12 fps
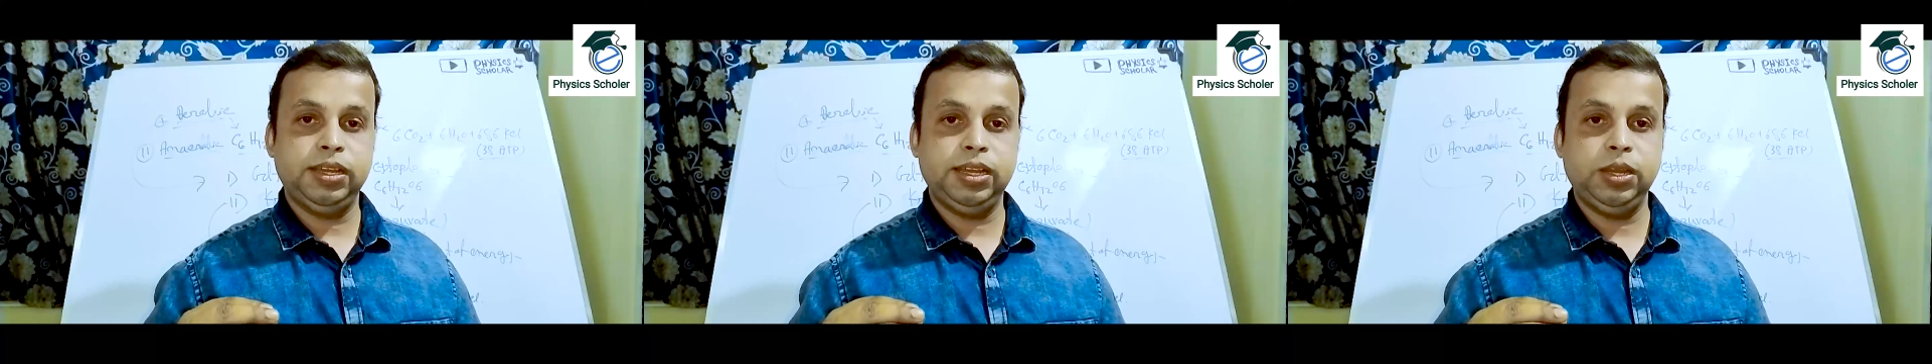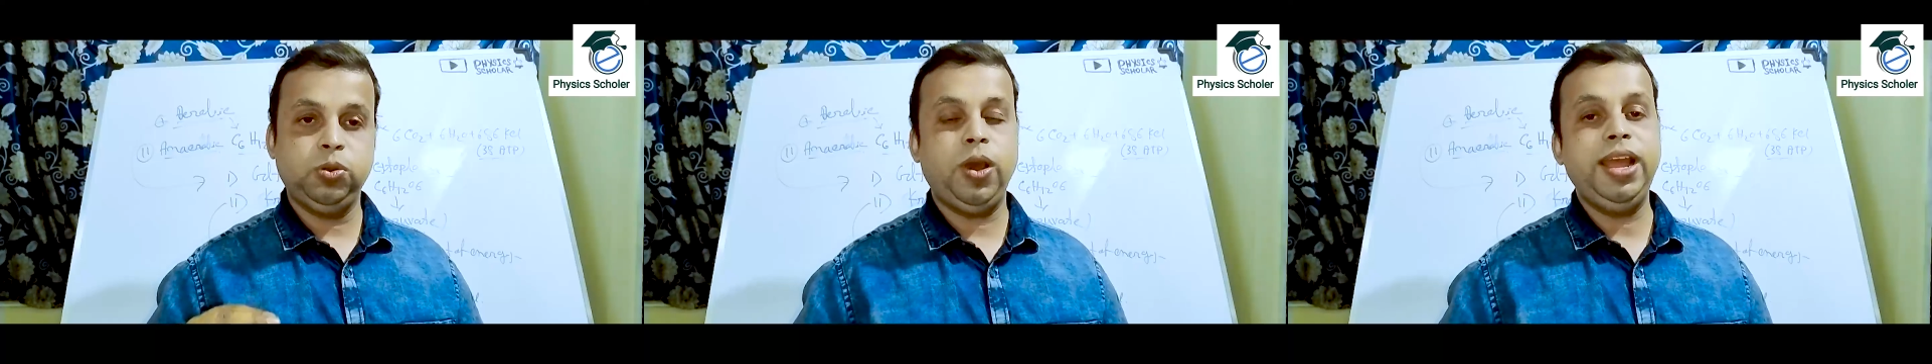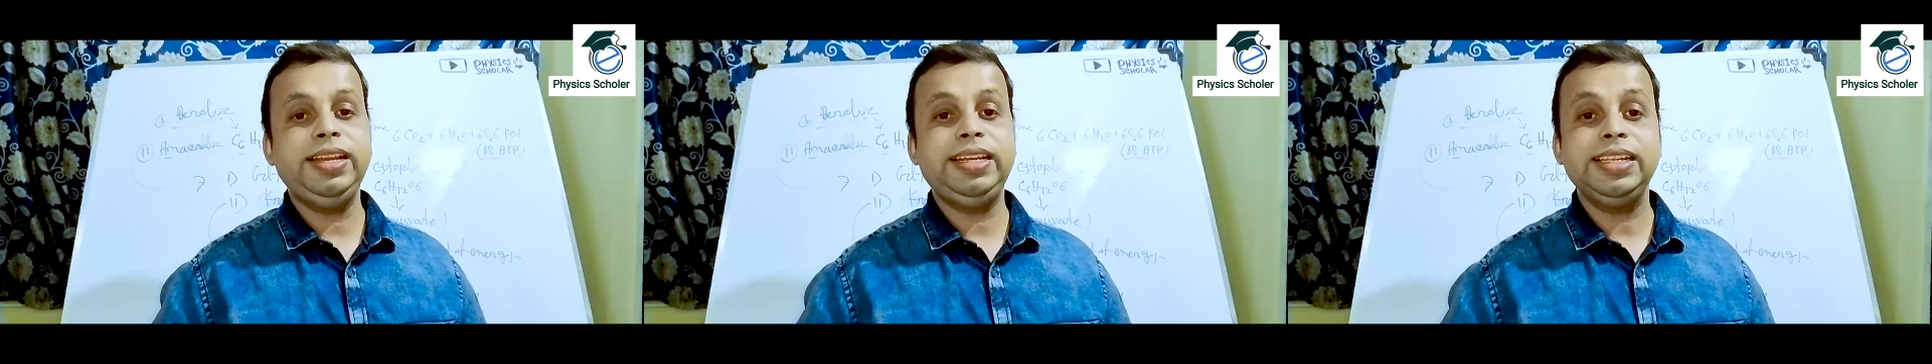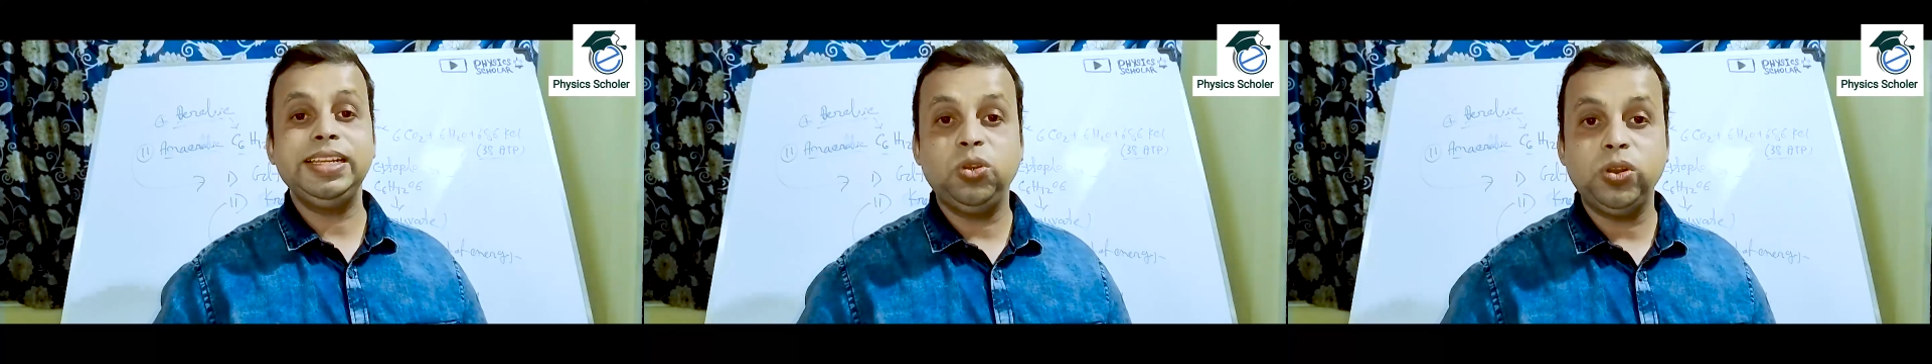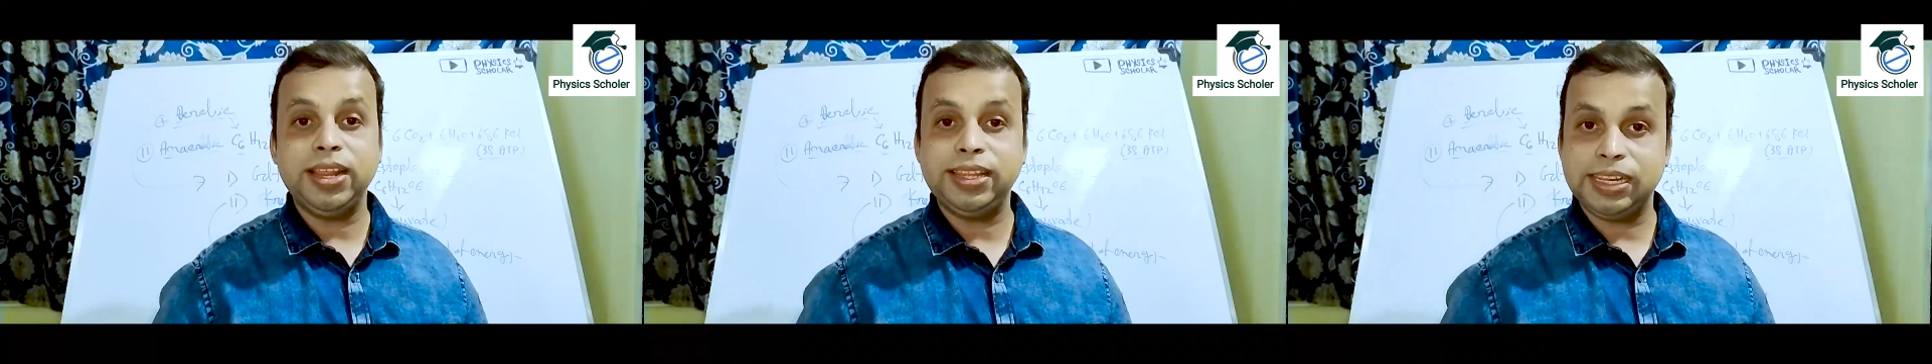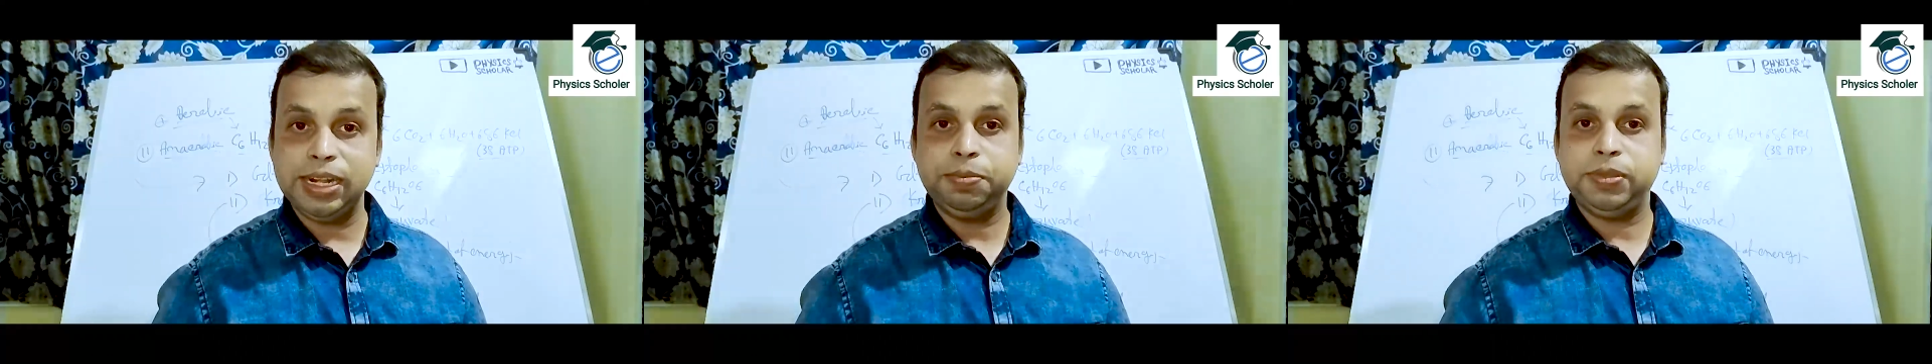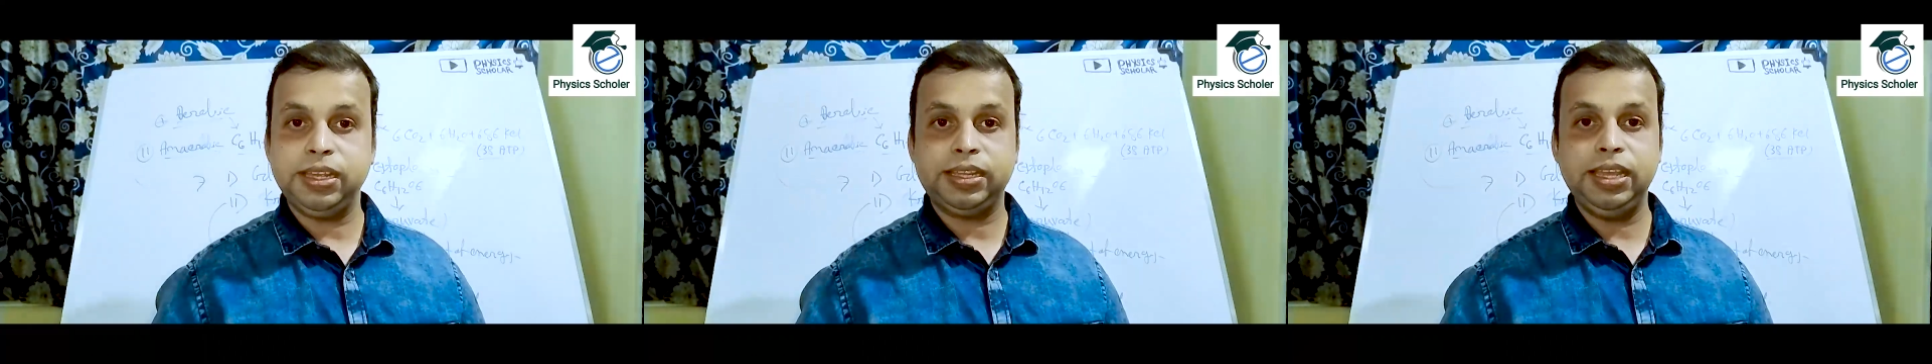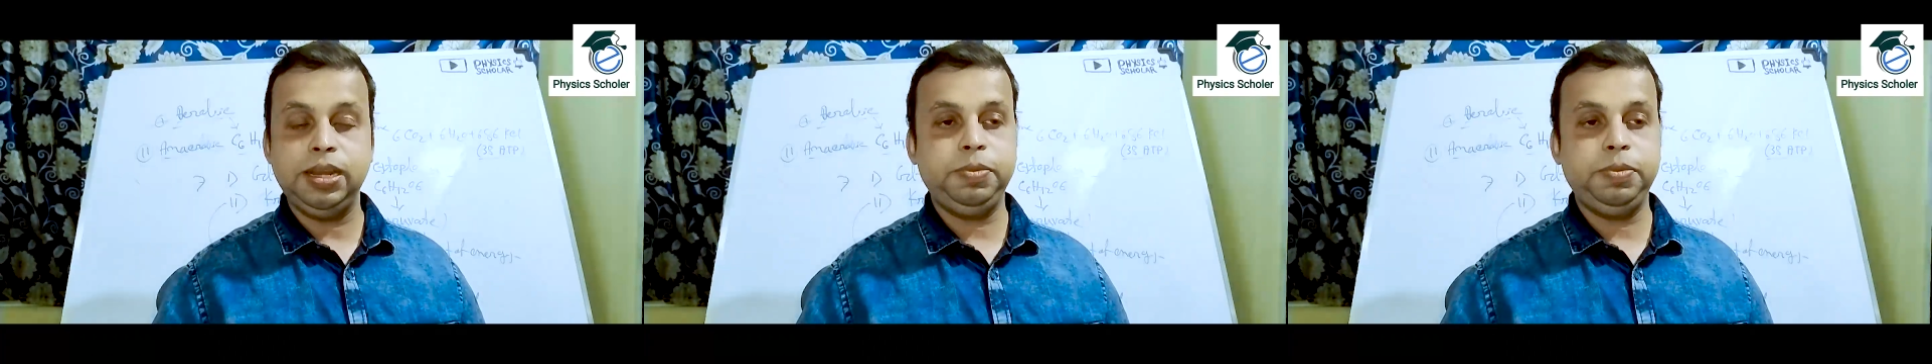why it is known as the Krebs cycle?